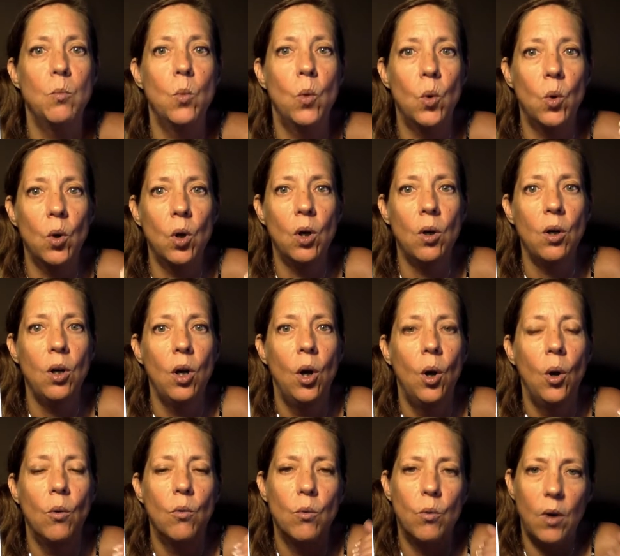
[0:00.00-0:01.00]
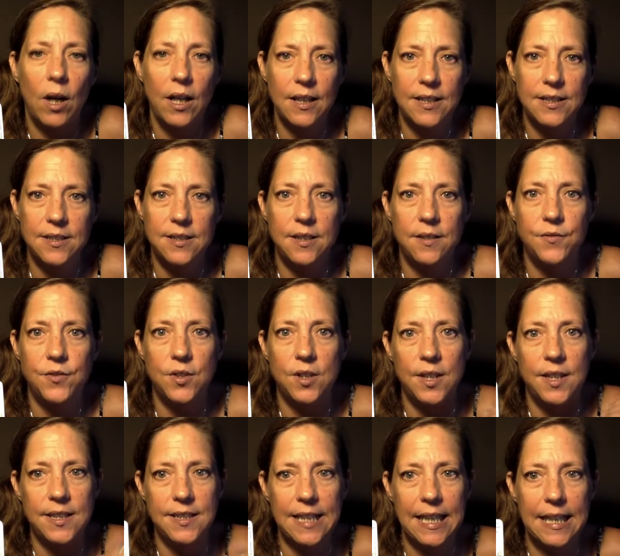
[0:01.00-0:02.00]
more relative to
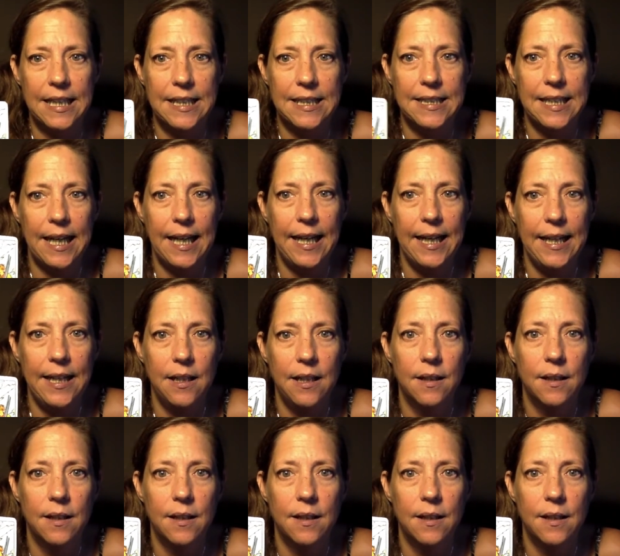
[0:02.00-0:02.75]
the day-to-day